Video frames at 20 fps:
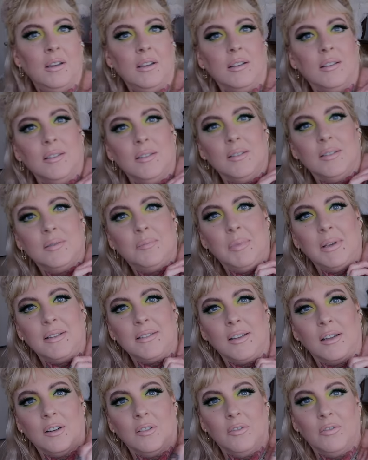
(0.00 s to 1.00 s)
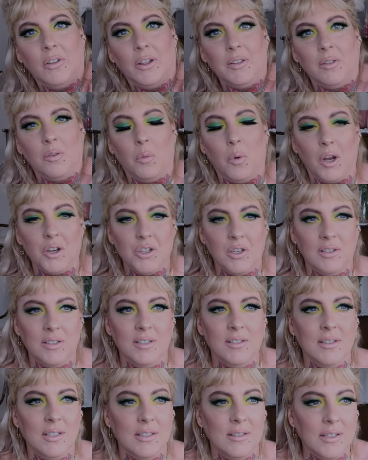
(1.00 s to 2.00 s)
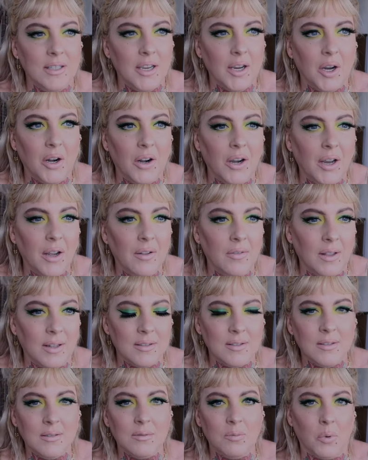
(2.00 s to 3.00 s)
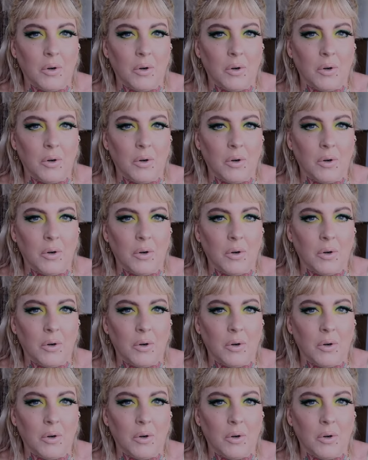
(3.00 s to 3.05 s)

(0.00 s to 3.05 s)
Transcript: is based out of like the Washington DC area and that's